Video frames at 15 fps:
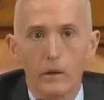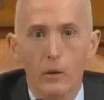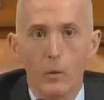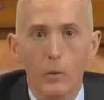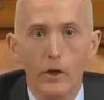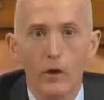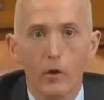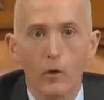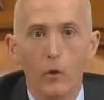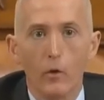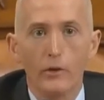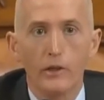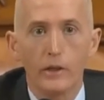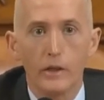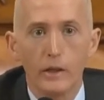We are going
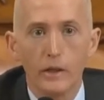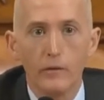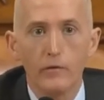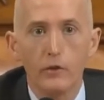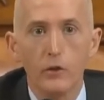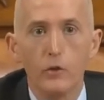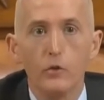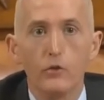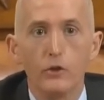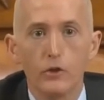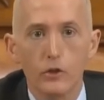to give you the